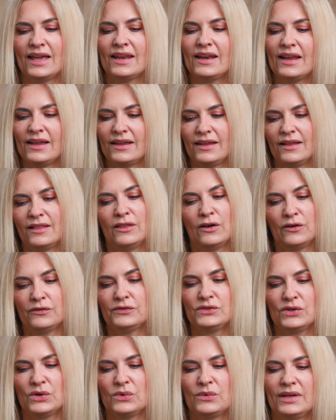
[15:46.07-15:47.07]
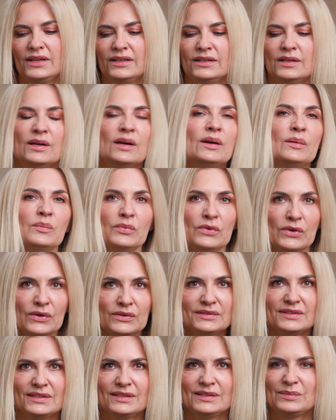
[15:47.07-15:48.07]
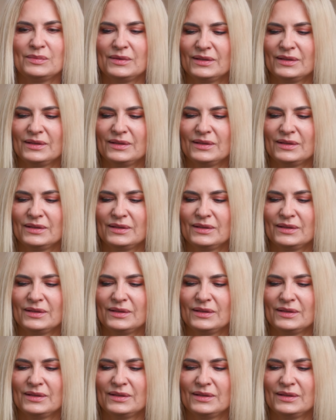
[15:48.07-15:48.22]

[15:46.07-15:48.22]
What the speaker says: and I love showing the process,